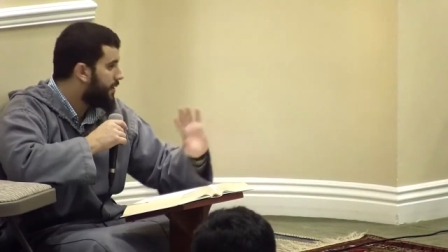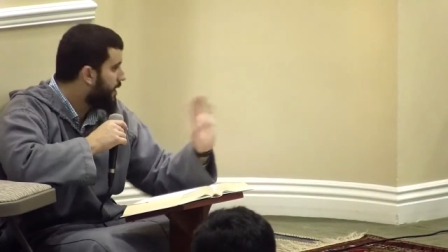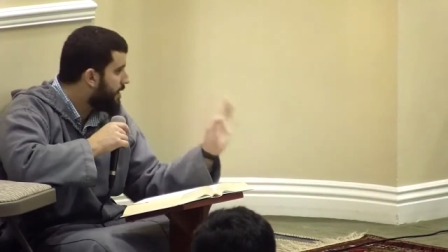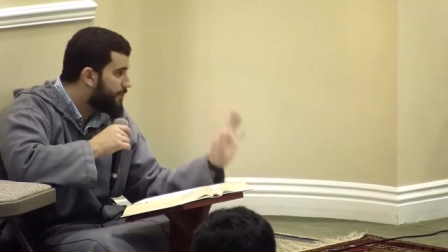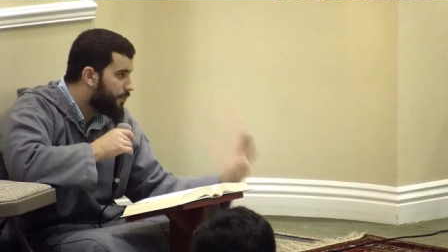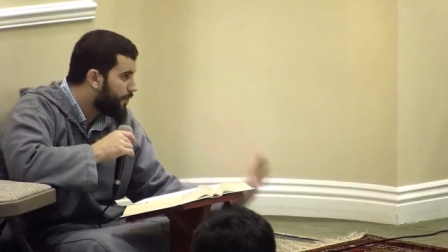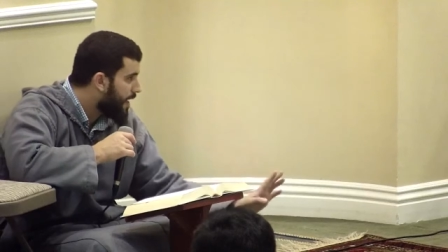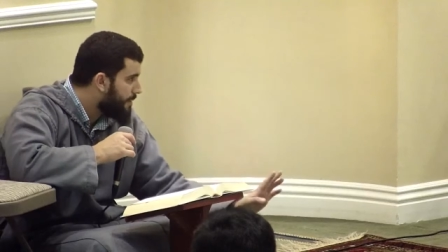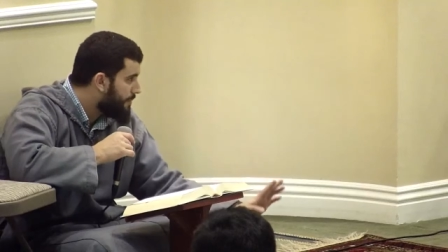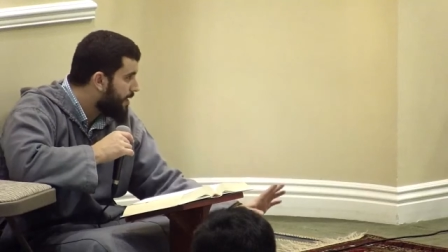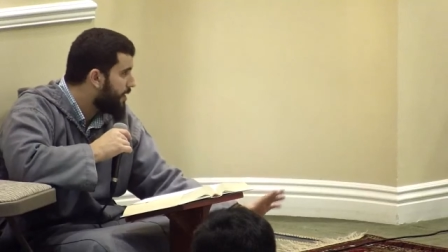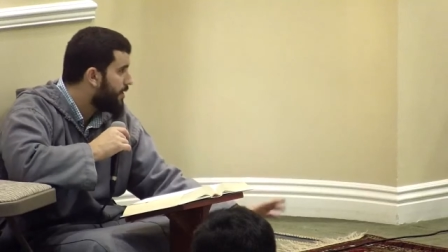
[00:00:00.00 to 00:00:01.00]
Their life will
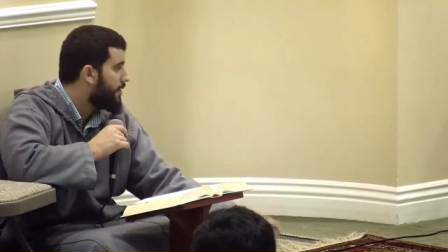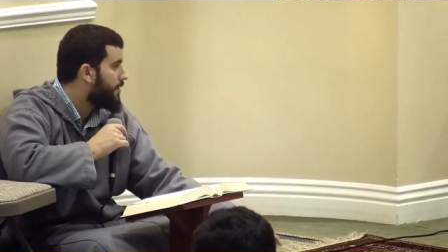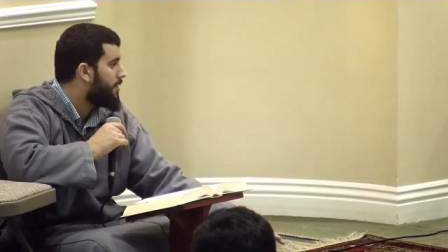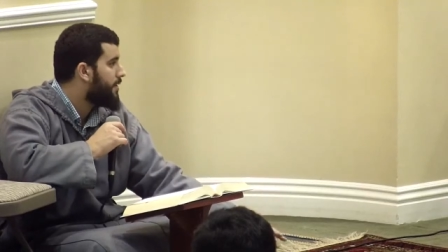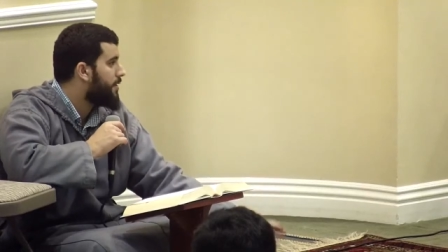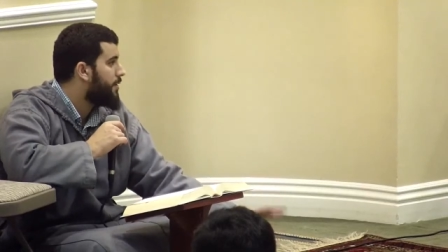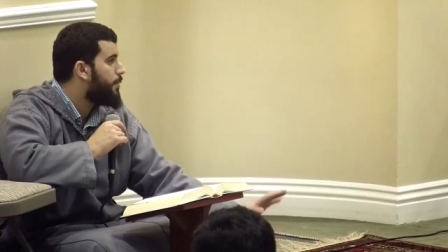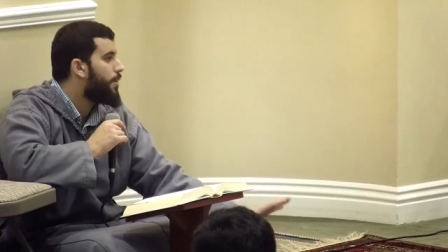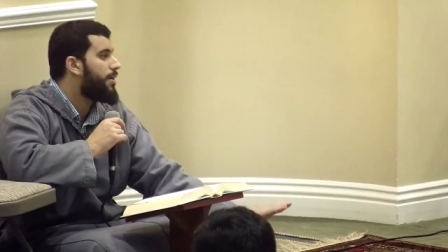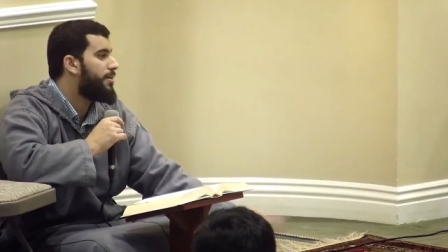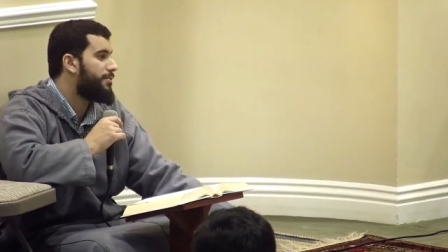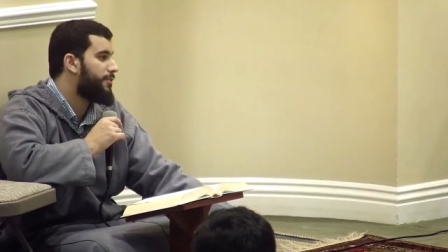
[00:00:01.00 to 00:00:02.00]
not be
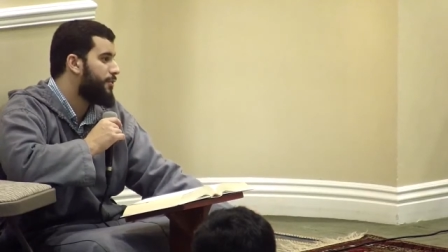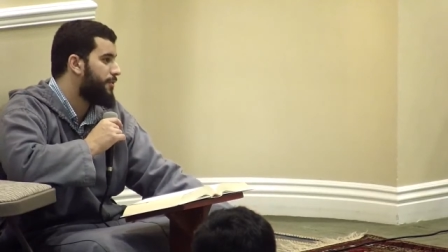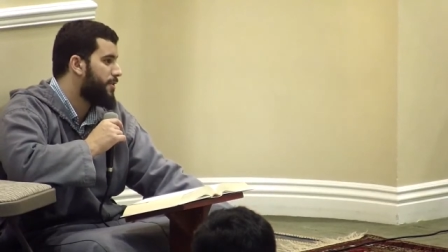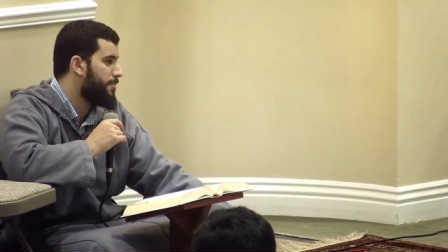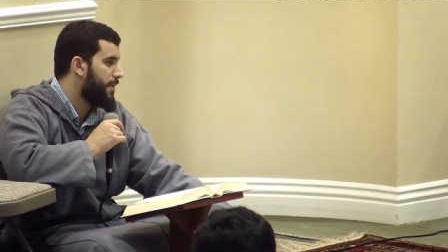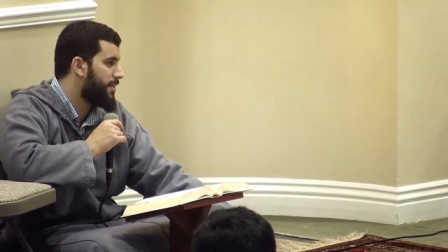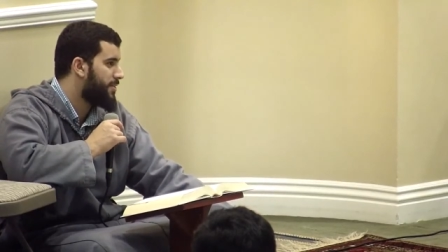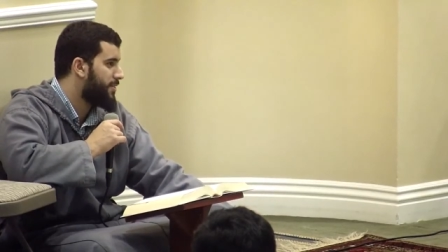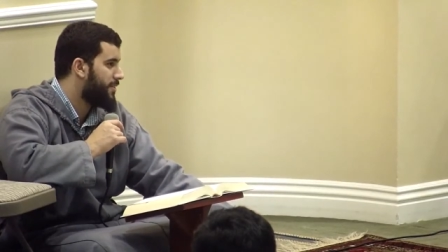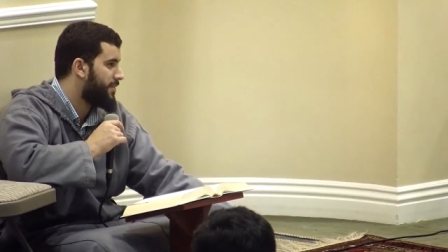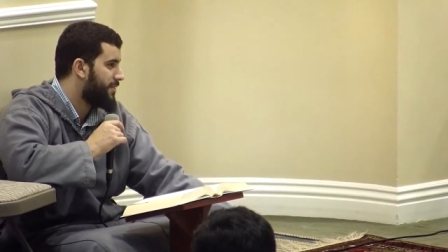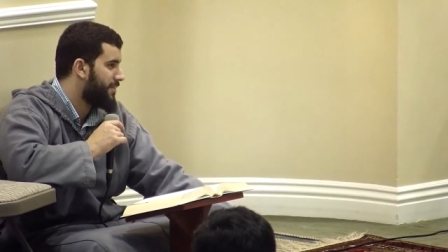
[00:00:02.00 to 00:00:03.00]
one of
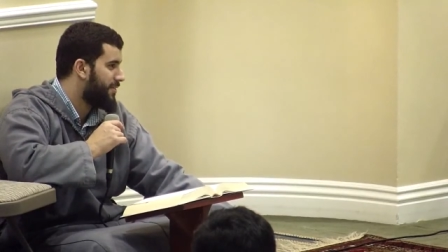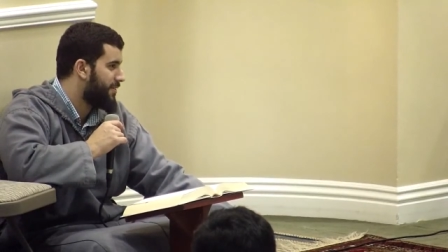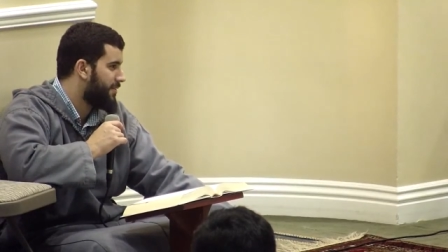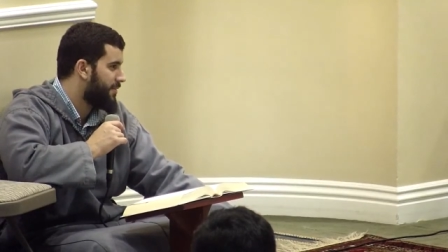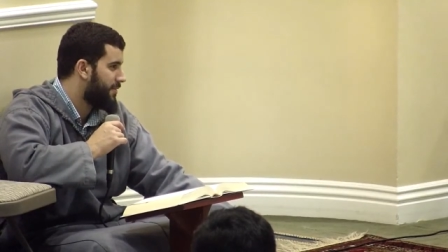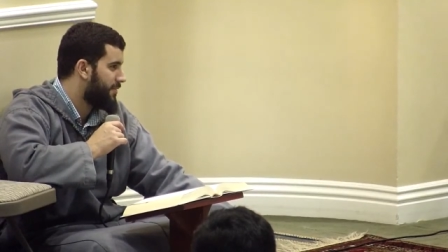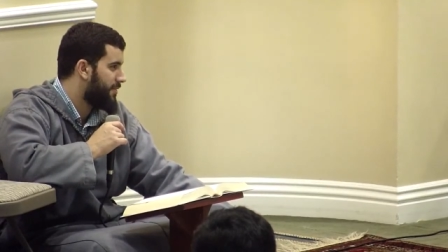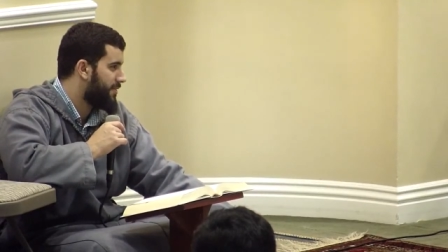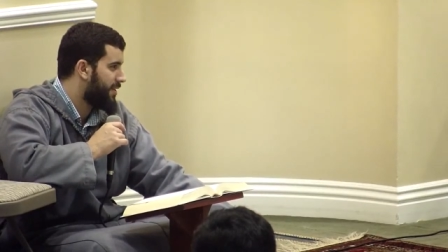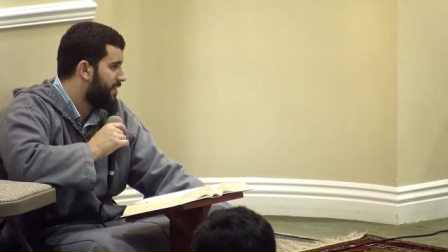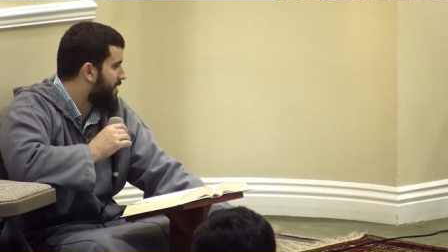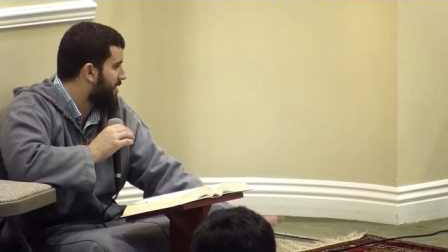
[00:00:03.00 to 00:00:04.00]
fulfillment.
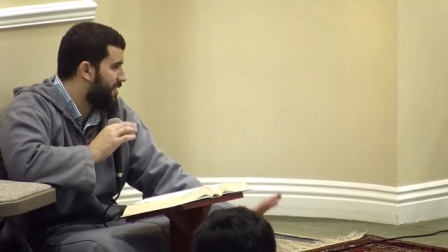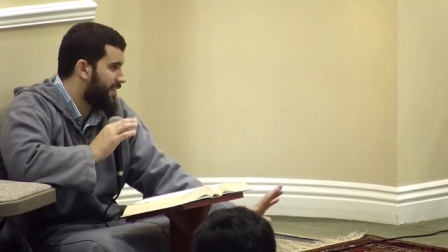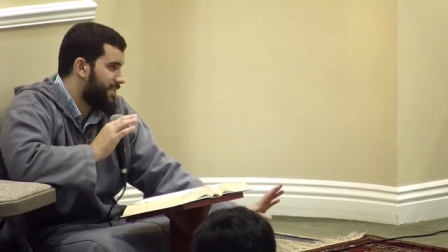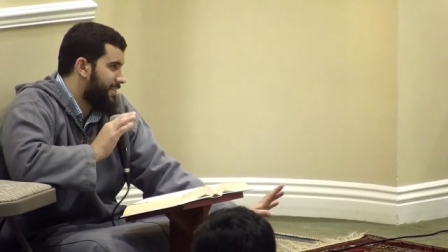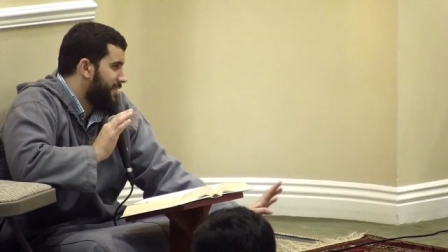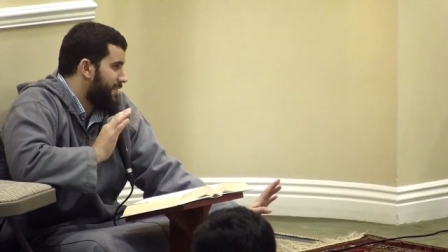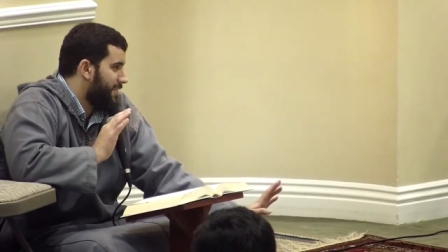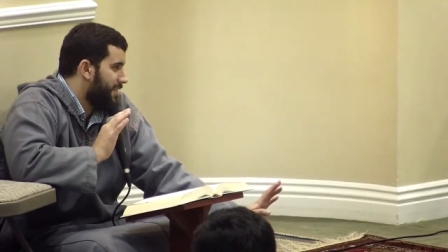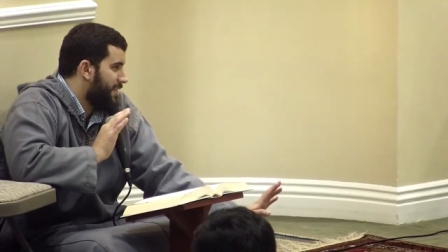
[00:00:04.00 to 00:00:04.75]
It's just, it's,